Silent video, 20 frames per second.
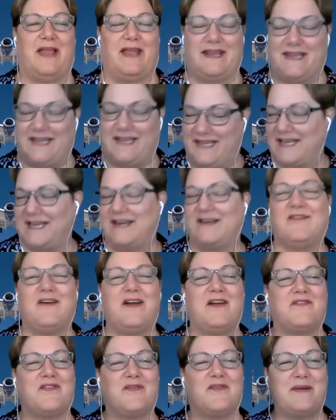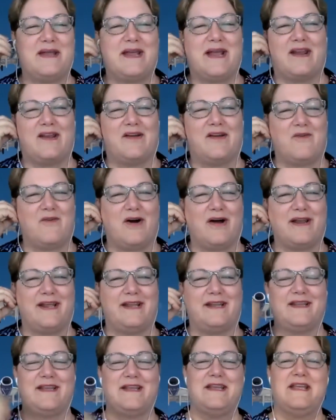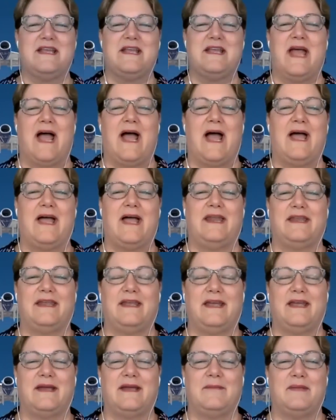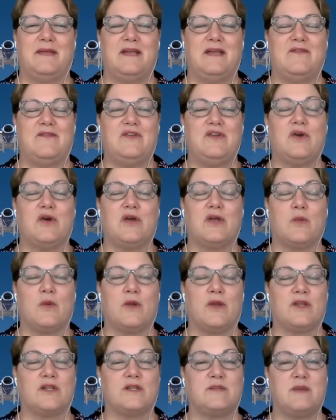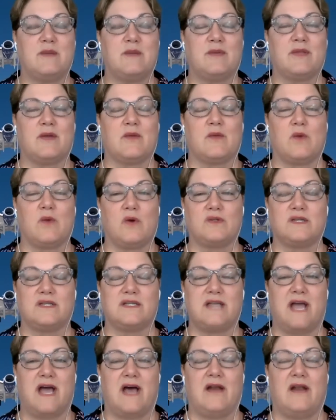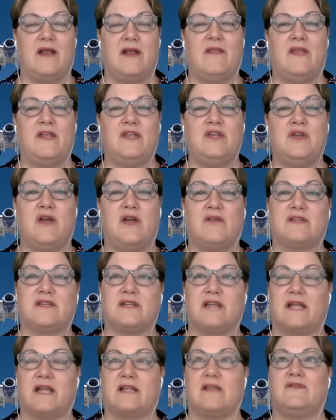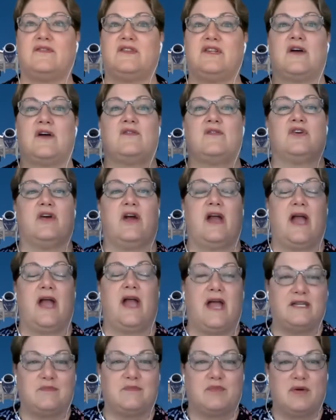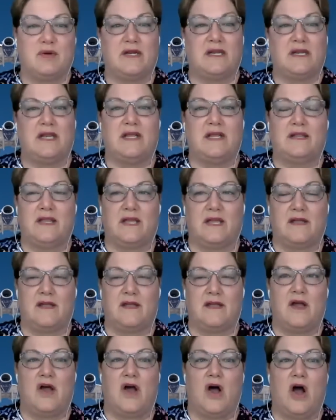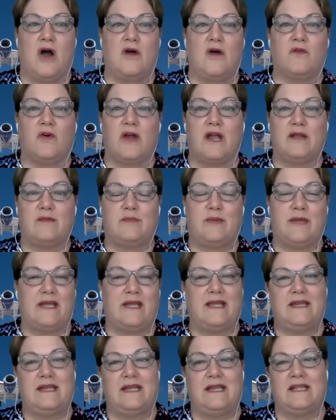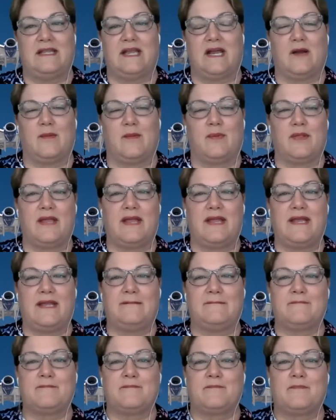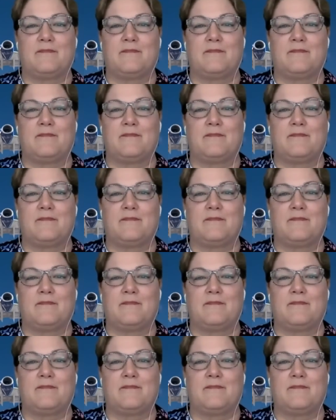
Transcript: like, get it away from me. I don't want it. And um, if you are one of those people that rolls it down and then you have to like lift it over your head to put it in the overhead bin in the airplane,